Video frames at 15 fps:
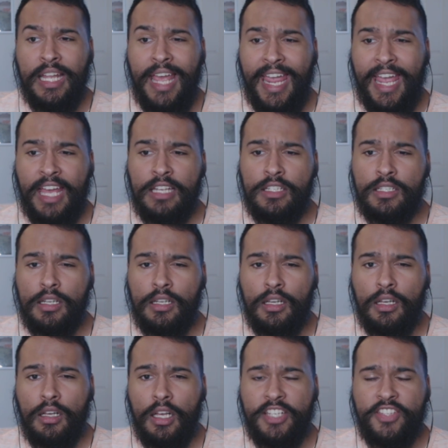And
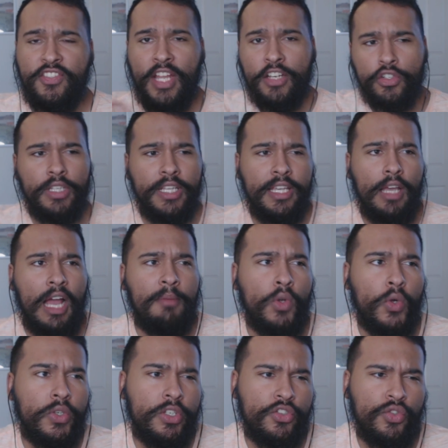essentially, I'm
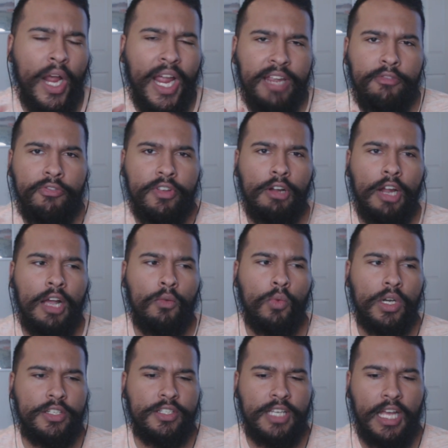going to try and figure out
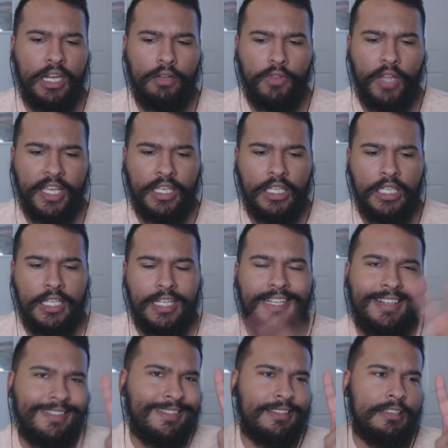what is kind of like
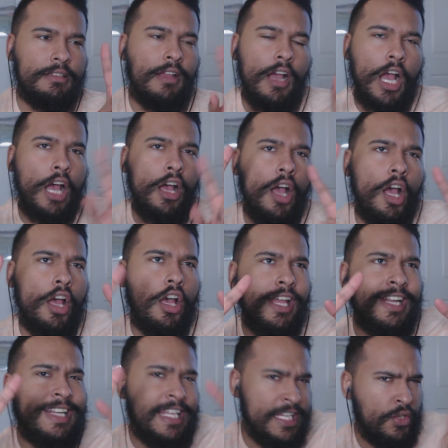
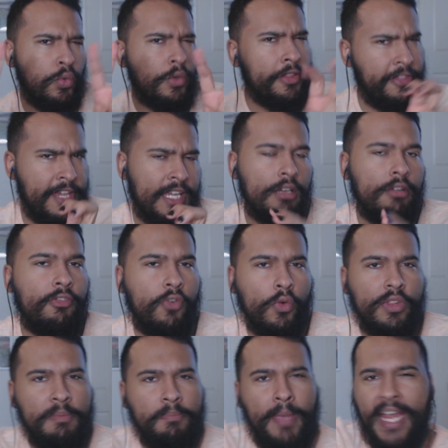an equal thing for
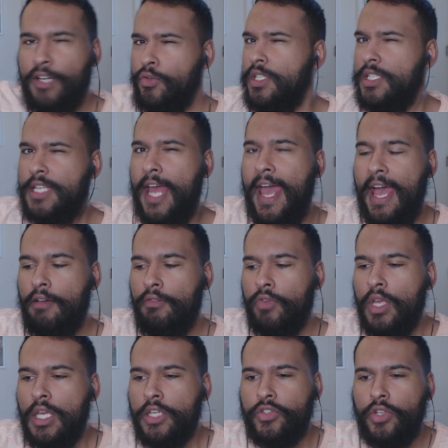the patrons to have.
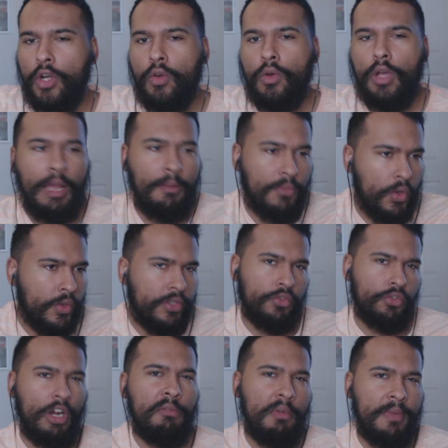So I'm going to
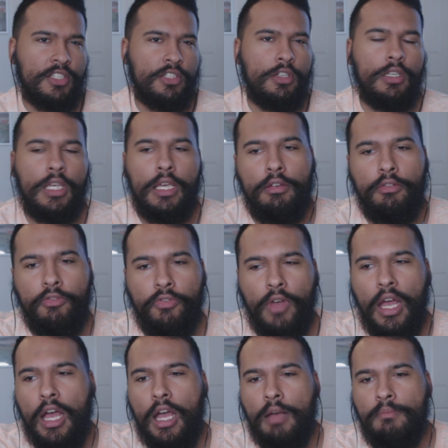my best to give
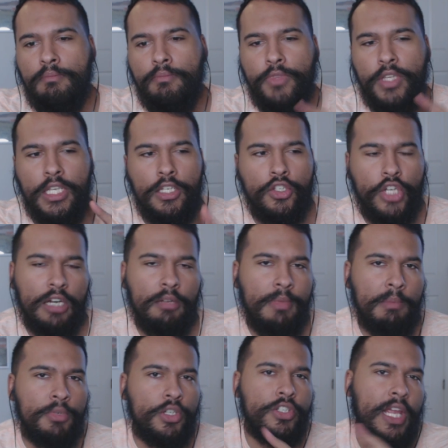the channel
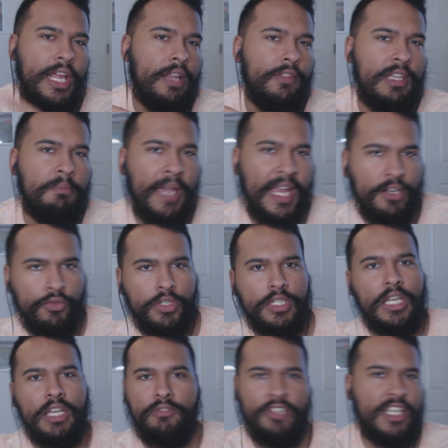members and the patrons
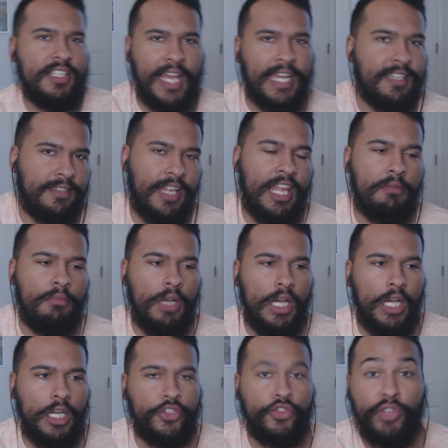the exact same
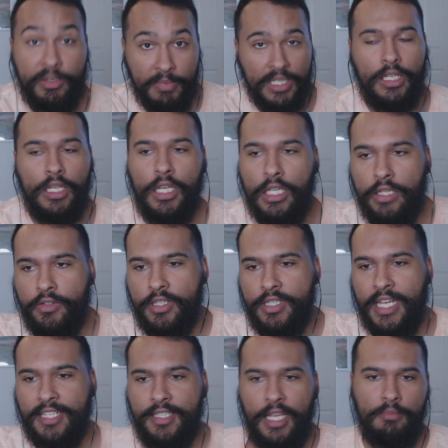treatment, the
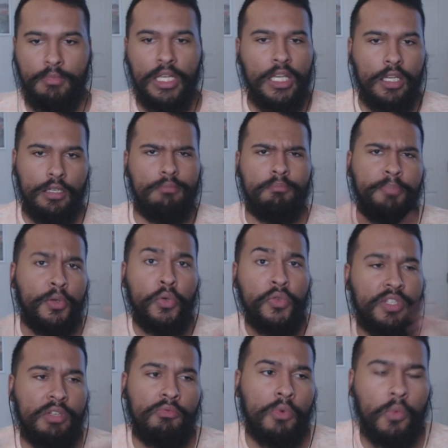exact same
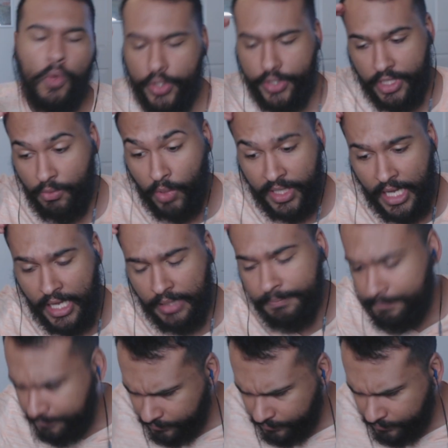boons and rewards and whatnot.